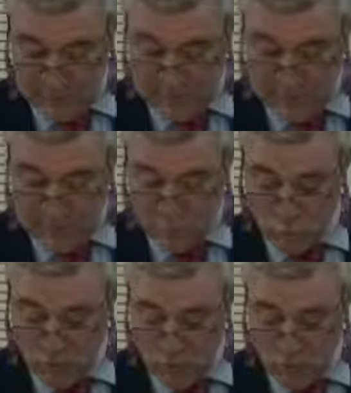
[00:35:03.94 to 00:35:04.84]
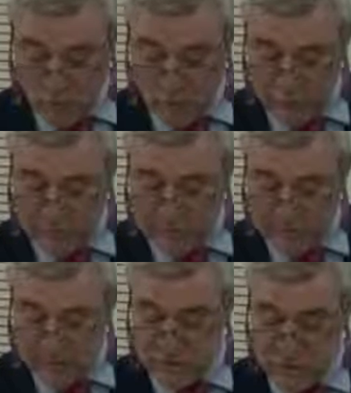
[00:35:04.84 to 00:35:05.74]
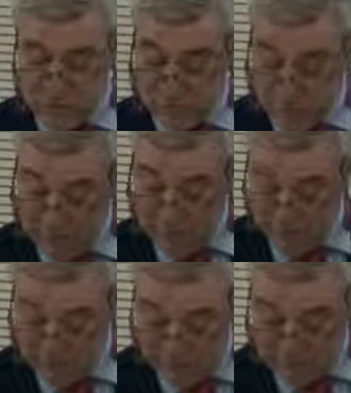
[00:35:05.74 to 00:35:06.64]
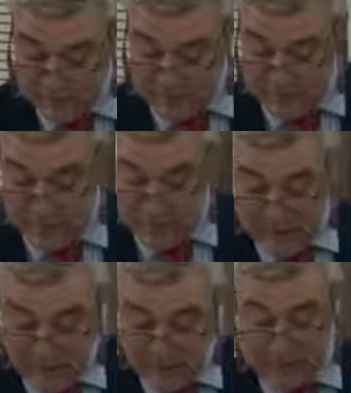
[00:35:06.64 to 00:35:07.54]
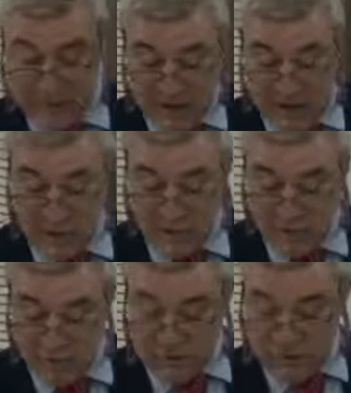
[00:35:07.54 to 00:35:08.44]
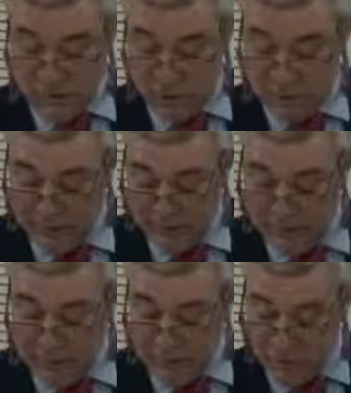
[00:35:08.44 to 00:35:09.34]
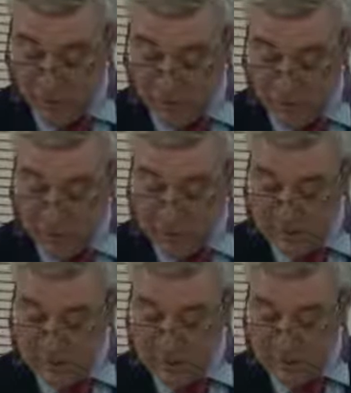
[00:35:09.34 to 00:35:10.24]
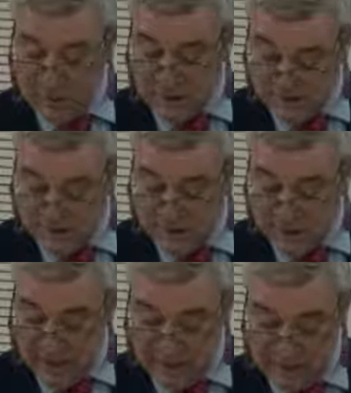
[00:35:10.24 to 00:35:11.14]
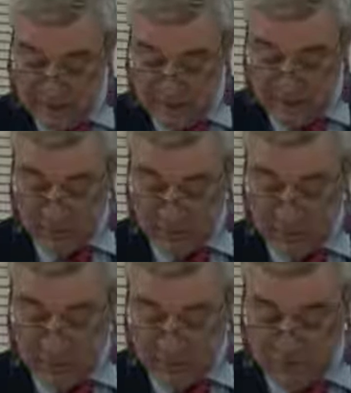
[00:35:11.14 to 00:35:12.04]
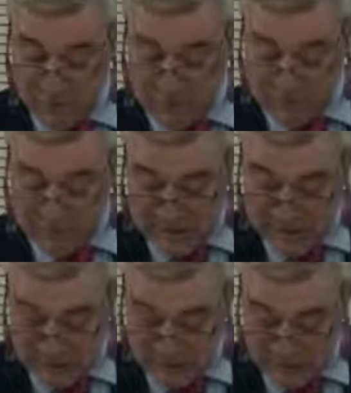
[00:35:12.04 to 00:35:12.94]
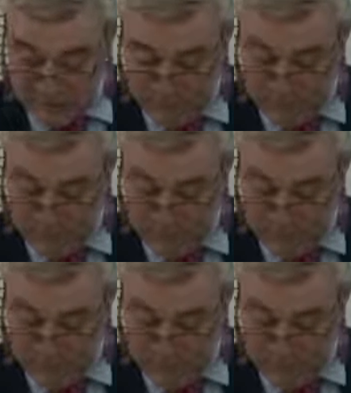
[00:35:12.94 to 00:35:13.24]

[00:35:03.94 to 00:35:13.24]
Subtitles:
This is one of the GSLA's most popular facilities, and it has now increased in popularity further, still as a result of the investment undertaken.